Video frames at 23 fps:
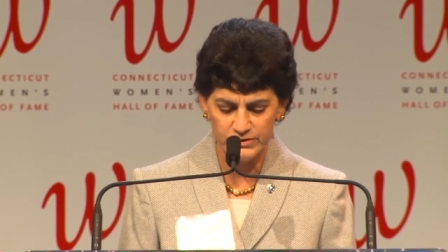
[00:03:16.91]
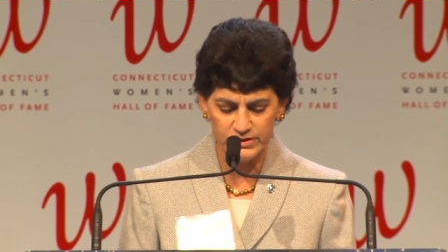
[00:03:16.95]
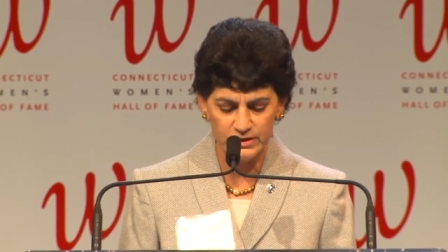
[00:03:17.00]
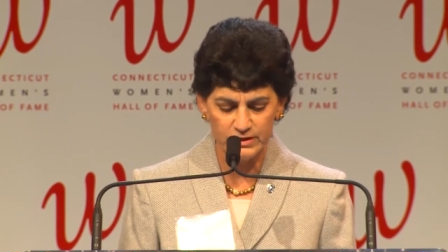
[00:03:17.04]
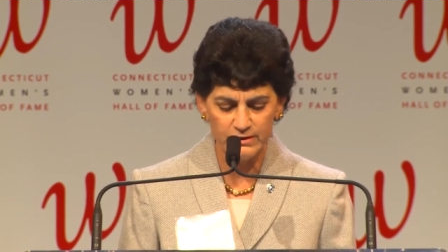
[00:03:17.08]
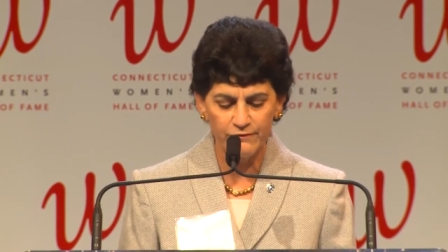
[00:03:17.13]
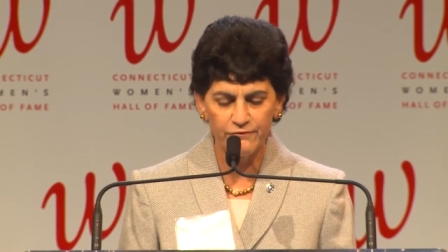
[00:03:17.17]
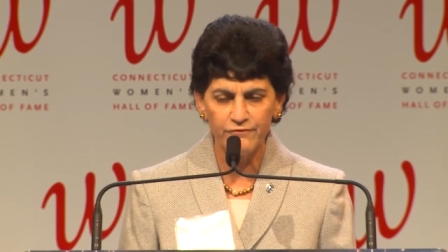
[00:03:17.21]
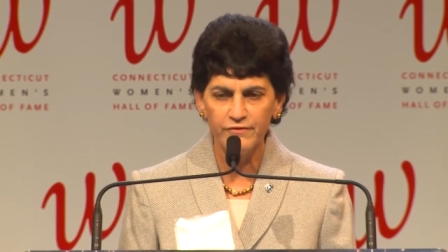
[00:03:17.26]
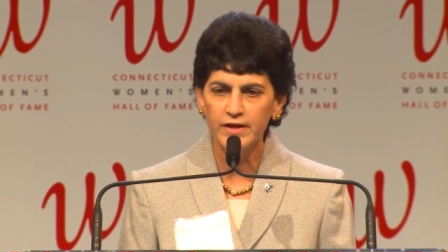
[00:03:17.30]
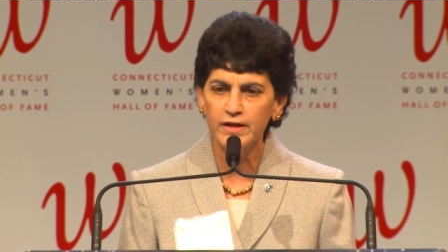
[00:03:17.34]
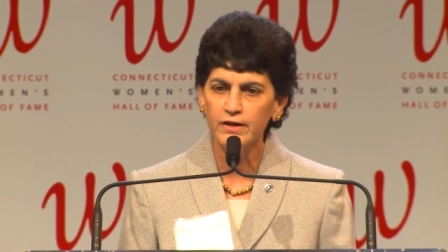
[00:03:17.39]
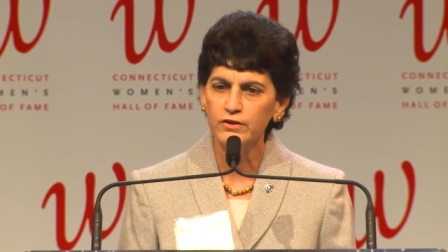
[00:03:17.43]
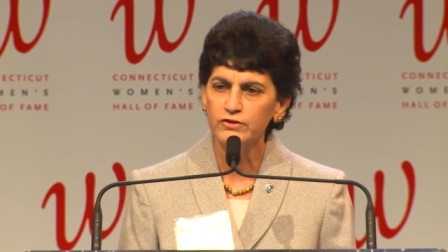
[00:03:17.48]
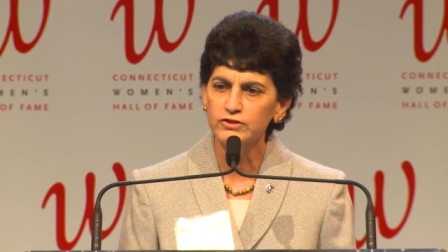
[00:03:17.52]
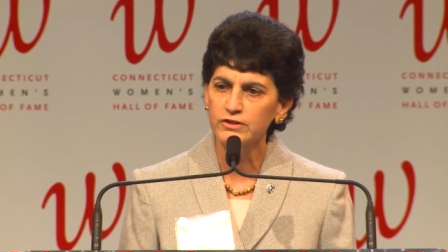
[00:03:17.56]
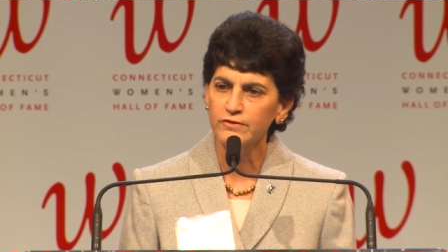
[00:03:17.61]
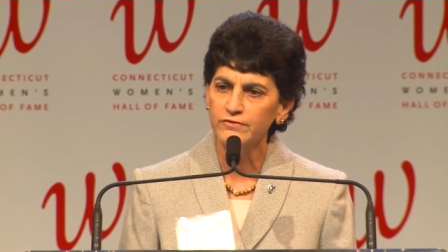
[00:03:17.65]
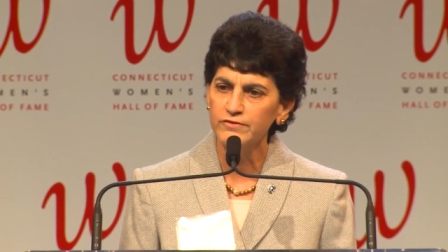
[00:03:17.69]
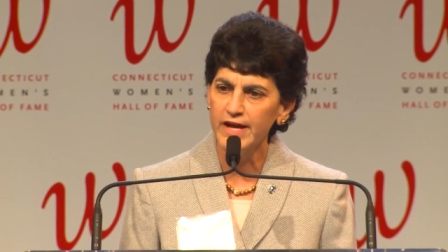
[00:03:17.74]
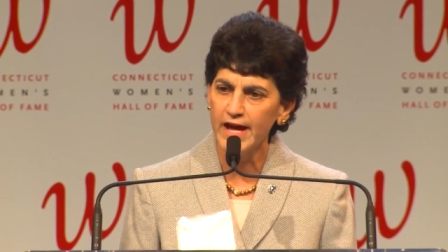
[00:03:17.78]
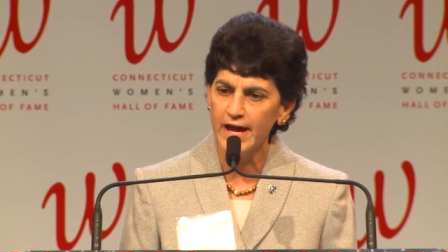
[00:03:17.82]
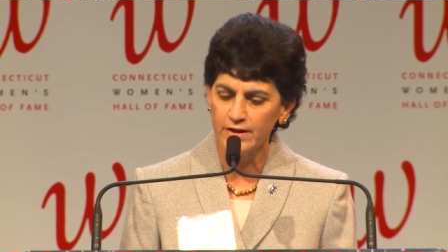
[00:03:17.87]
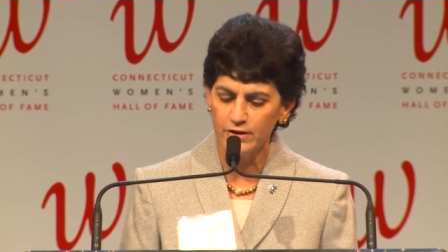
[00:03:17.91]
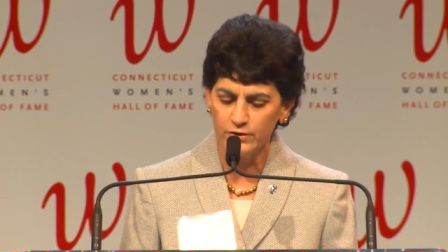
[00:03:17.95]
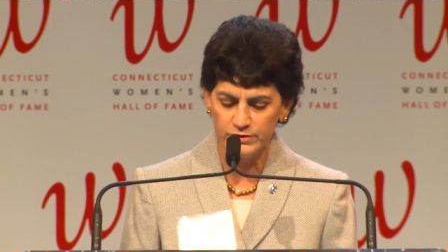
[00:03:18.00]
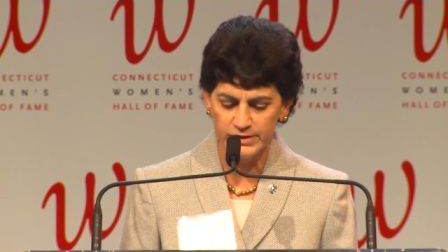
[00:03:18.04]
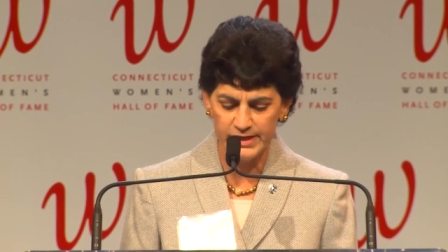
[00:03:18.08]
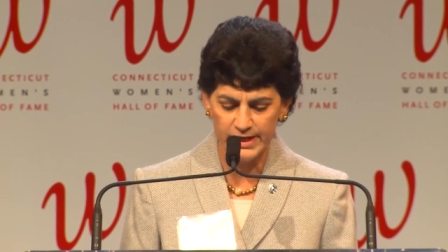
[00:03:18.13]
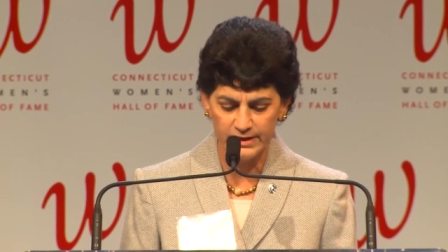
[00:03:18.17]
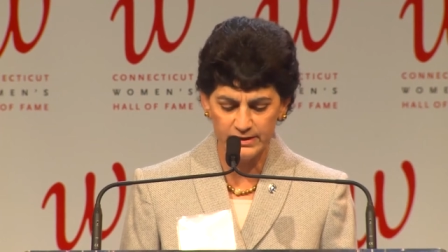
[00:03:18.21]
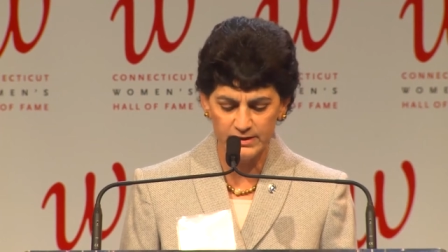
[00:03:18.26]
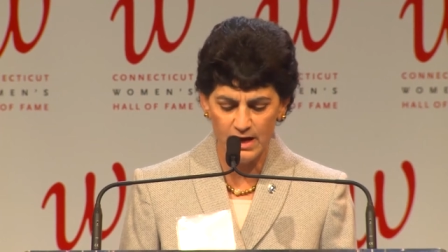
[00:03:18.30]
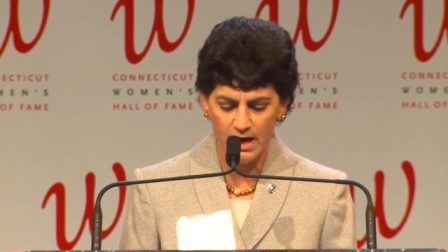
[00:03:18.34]
in the fields of
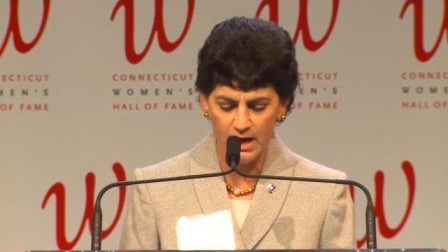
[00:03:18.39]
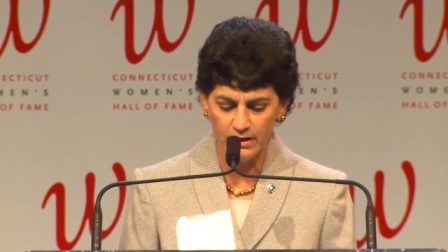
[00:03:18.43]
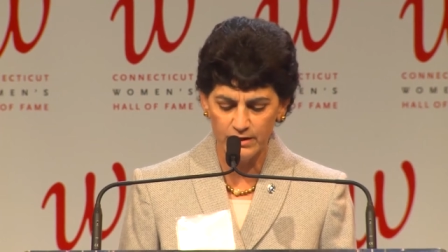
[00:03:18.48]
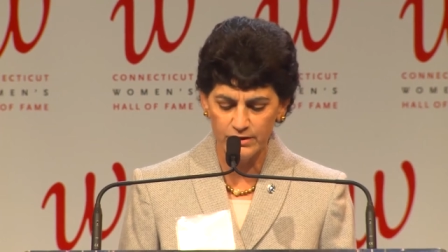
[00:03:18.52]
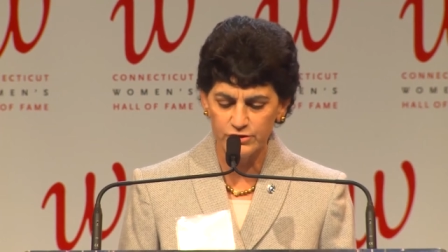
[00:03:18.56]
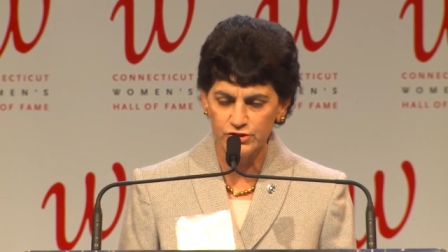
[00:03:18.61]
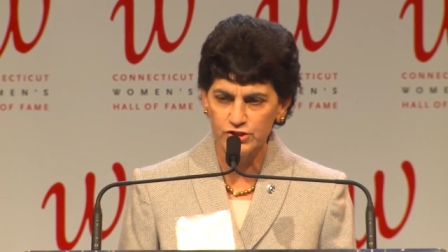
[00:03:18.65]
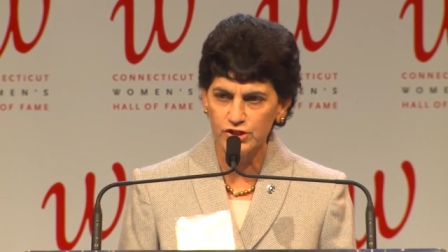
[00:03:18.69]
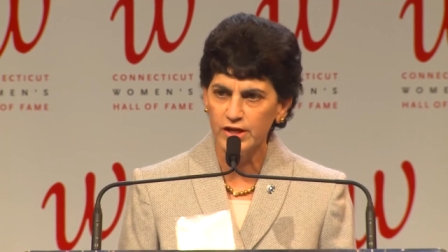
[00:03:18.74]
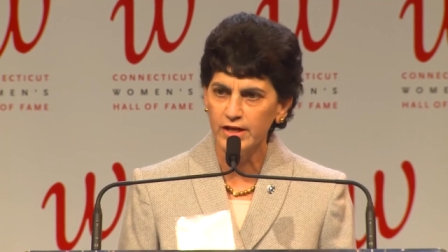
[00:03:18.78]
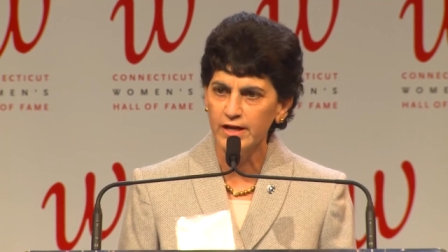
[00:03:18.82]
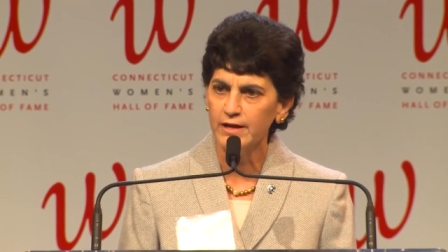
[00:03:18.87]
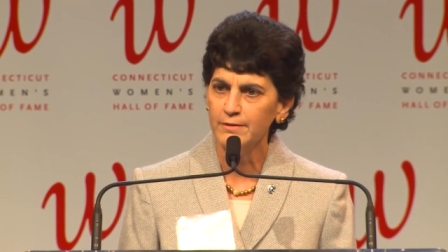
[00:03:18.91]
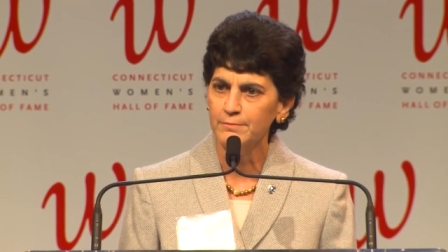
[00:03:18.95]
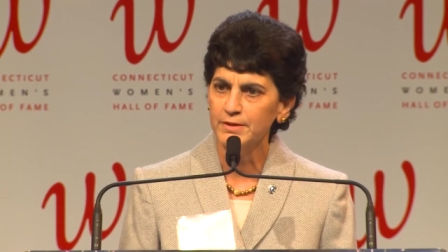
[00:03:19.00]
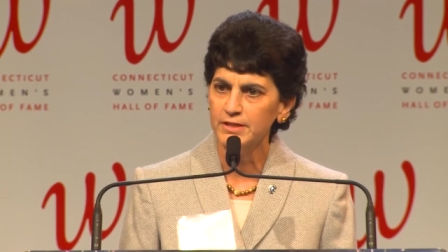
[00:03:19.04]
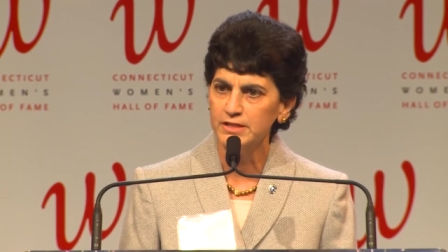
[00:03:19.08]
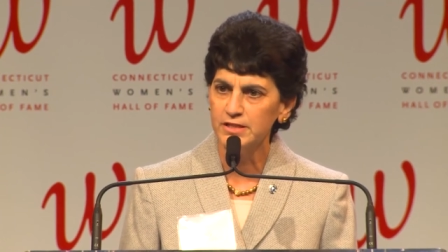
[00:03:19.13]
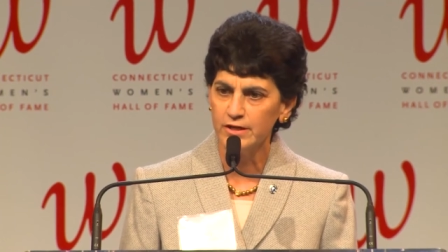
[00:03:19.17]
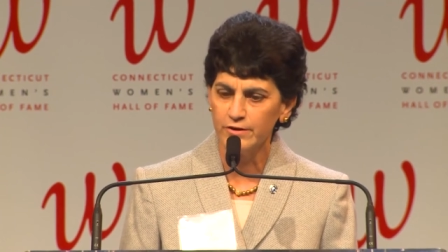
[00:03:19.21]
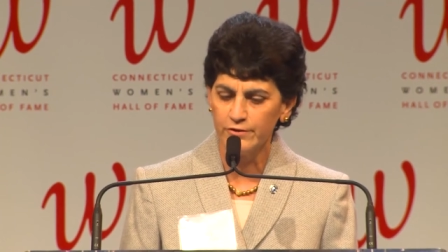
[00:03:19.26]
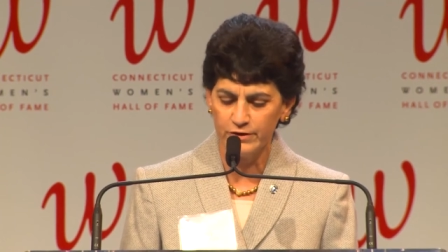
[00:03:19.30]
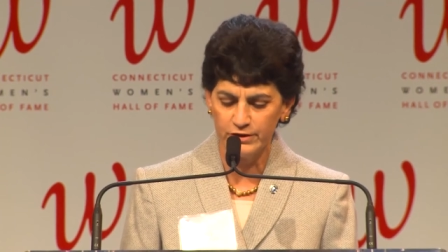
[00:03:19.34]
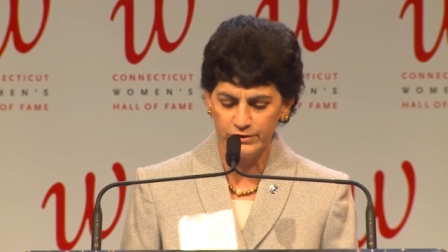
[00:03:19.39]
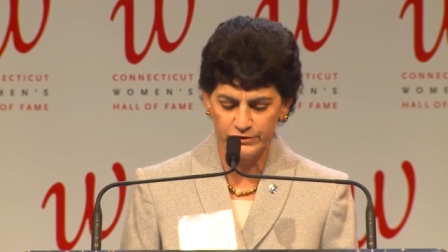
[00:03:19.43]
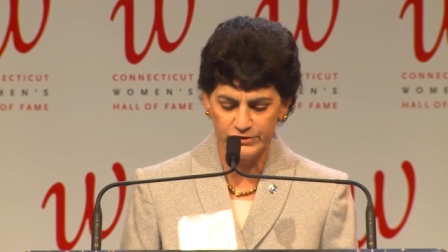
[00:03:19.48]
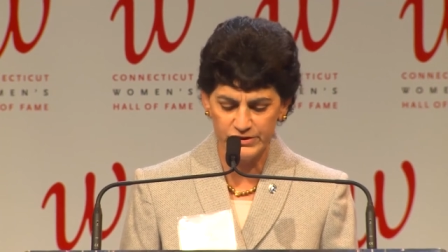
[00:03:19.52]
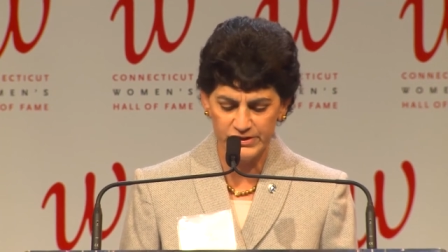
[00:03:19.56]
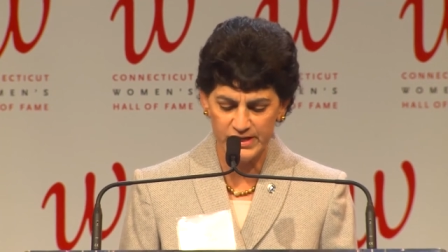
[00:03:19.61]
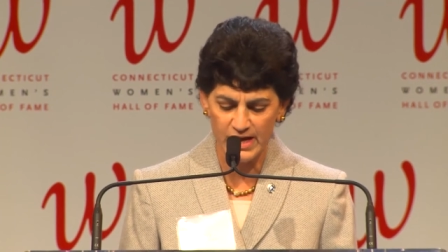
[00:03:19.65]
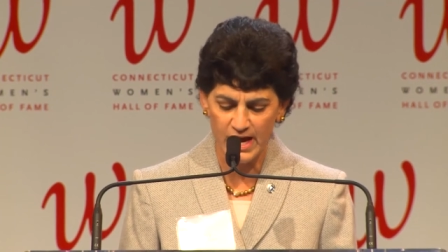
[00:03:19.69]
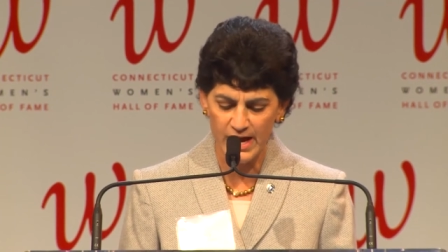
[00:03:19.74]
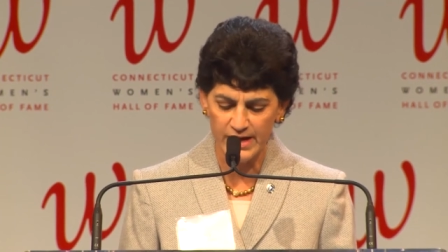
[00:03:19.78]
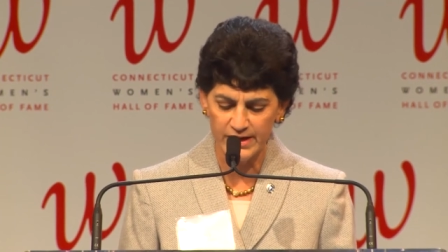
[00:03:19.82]
nanotechnology and material
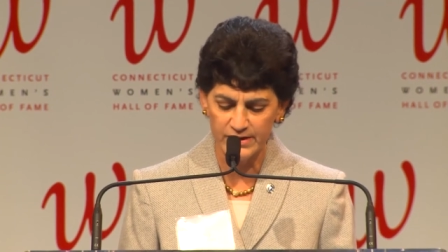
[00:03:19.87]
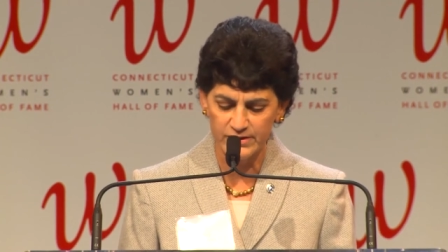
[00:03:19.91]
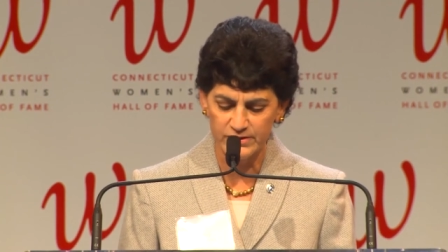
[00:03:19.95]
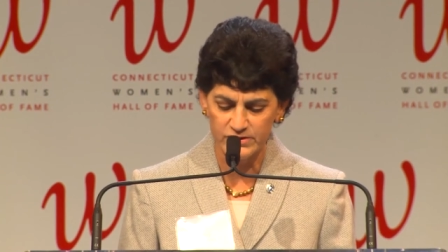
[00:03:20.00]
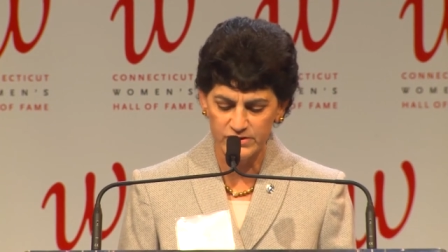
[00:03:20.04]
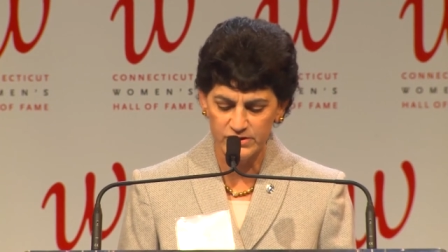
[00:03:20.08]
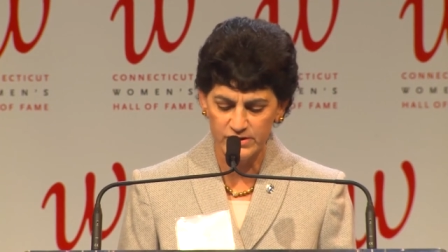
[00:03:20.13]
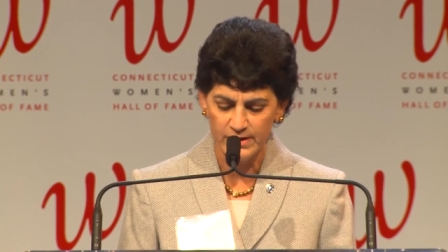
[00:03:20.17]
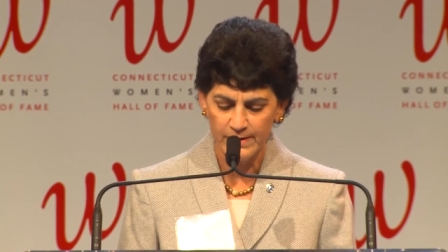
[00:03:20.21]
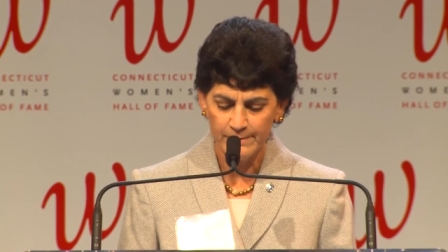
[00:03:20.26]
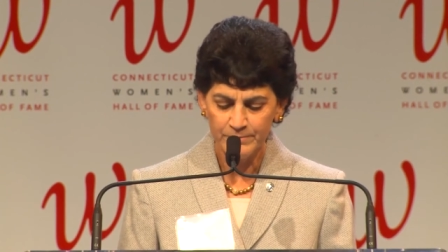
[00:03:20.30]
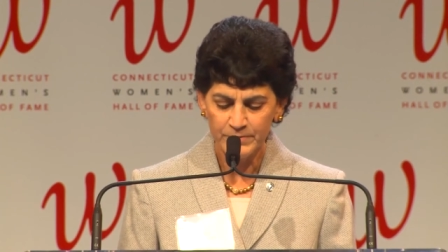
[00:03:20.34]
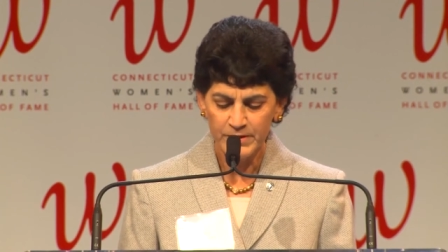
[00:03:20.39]
science,